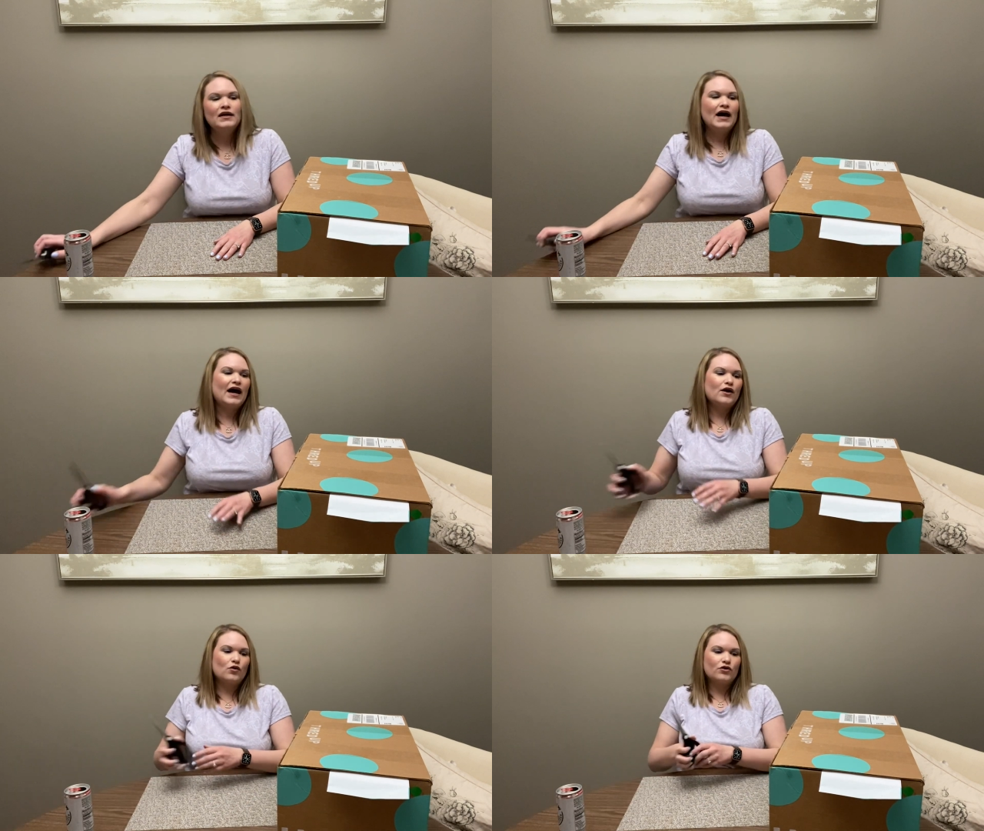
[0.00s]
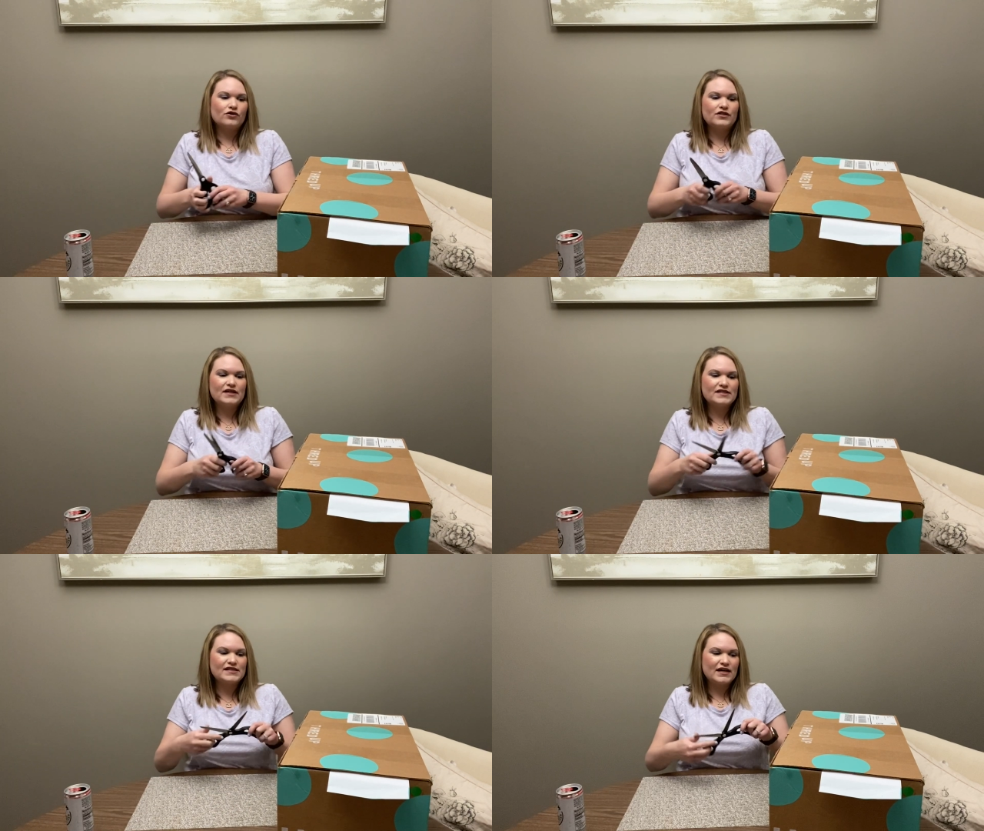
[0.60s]
I ordered
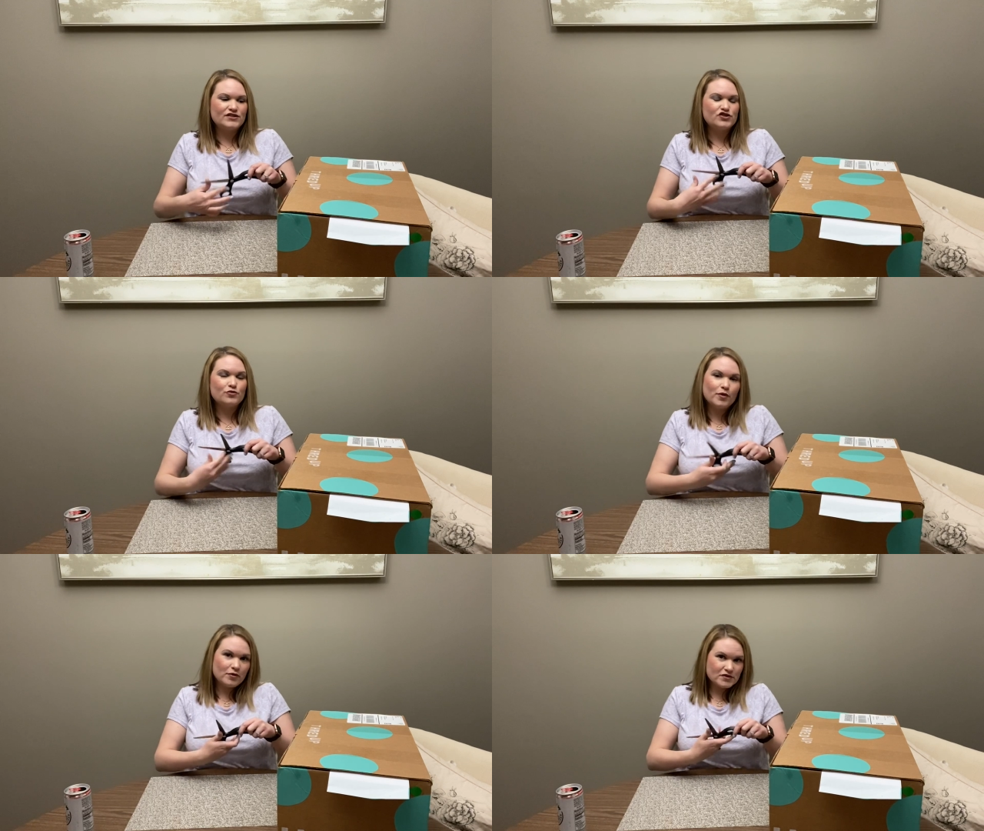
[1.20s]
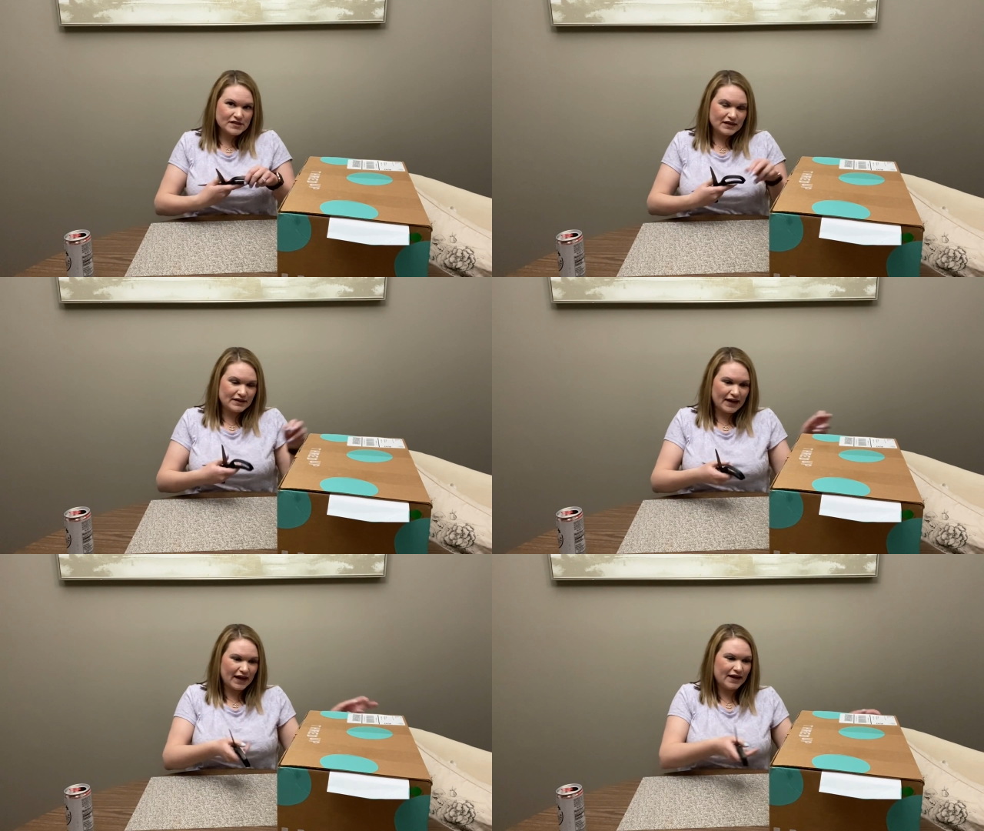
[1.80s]
this on Super Bowl
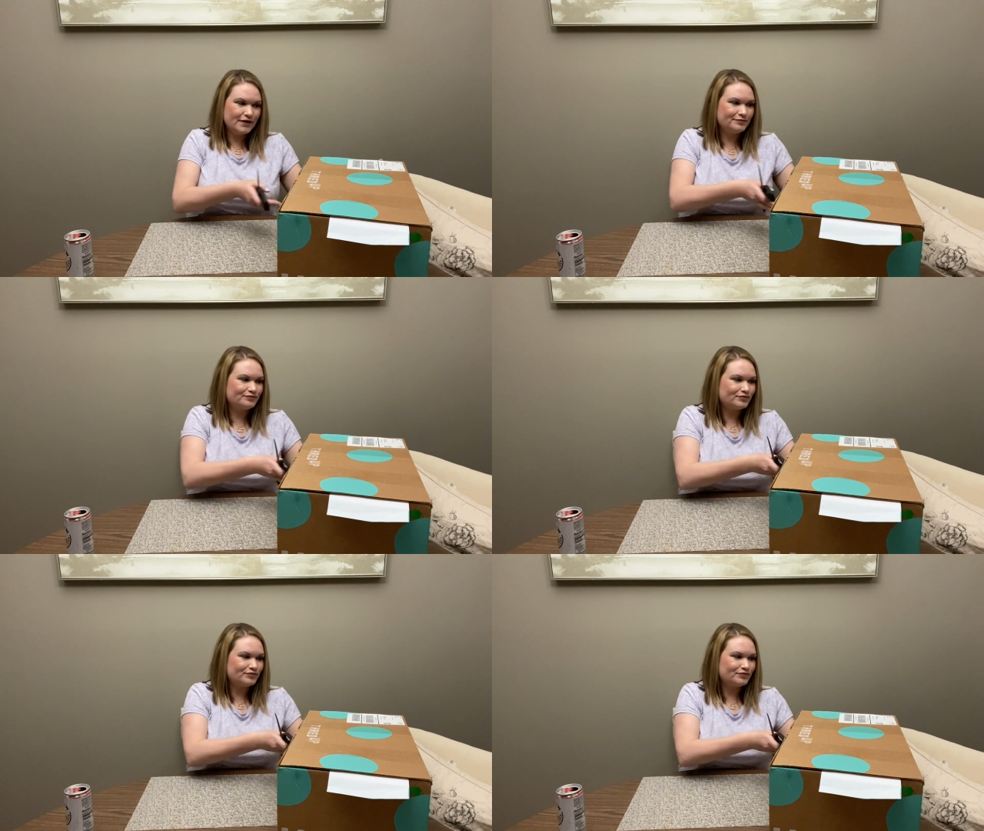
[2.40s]
Sunday.